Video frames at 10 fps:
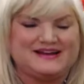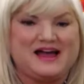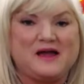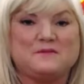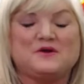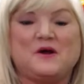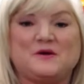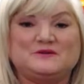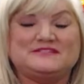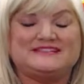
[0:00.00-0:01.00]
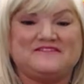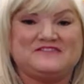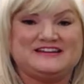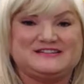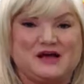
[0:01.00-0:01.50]
I'm your host,
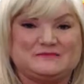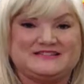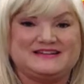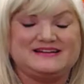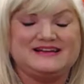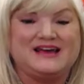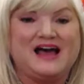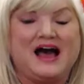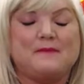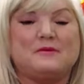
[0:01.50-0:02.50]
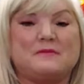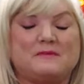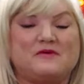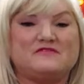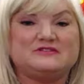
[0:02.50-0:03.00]
Stephanie Thompson. I'm a
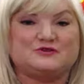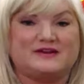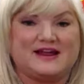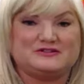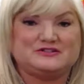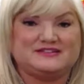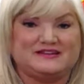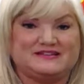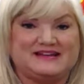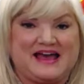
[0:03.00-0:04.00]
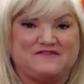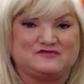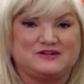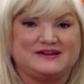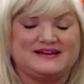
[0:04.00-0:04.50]
member of the Screen Actors Guild and
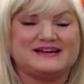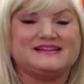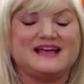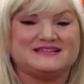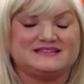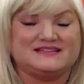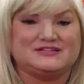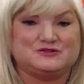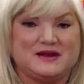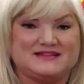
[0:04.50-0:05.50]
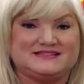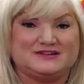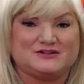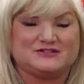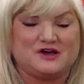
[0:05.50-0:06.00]
AFTRA, a classically trained
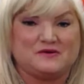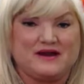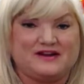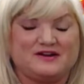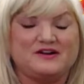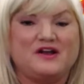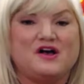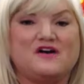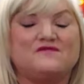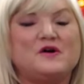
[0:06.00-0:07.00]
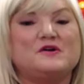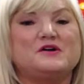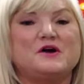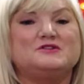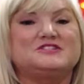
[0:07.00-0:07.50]
singer-songwriter, a vocal
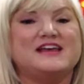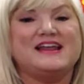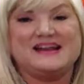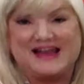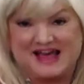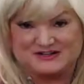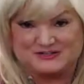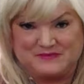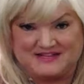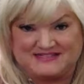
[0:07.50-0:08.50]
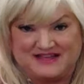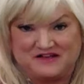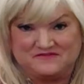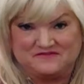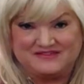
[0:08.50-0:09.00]
coach, and an actor myself.